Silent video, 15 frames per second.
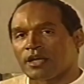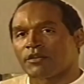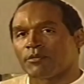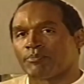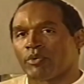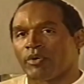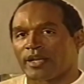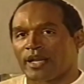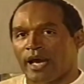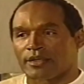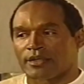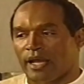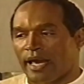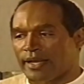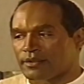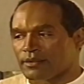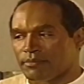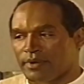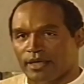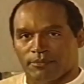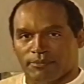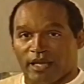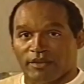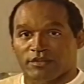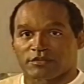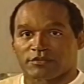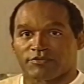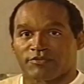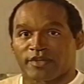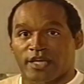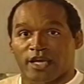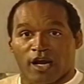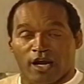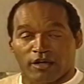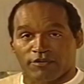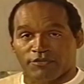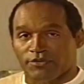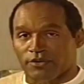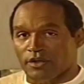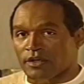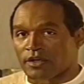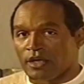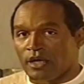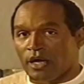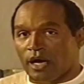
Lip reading: Another point I'd like to make about this videographer.